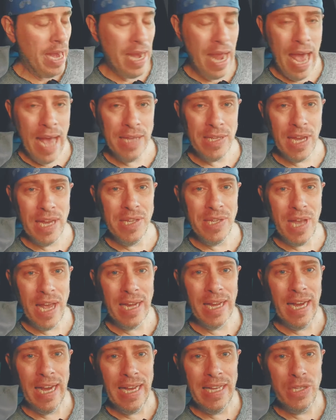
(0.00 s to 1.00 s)
And as I
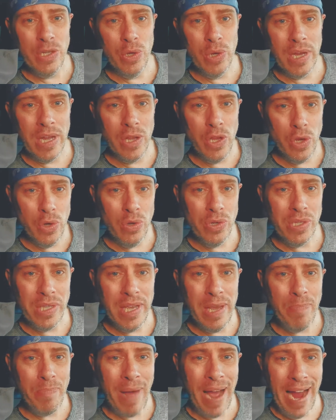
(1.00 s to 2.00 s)
said, guys, you could
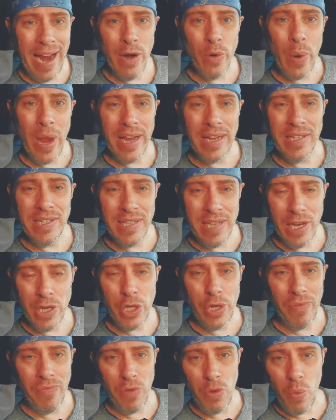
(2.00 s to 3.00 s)
use the Pyrex
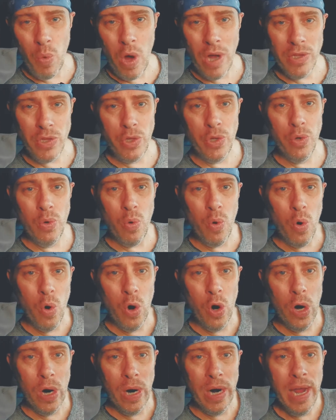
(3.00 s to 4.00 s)
dish if you want to,
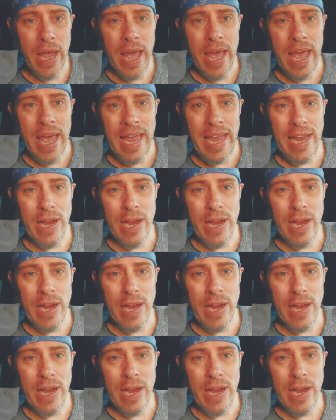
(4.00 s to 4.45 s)
or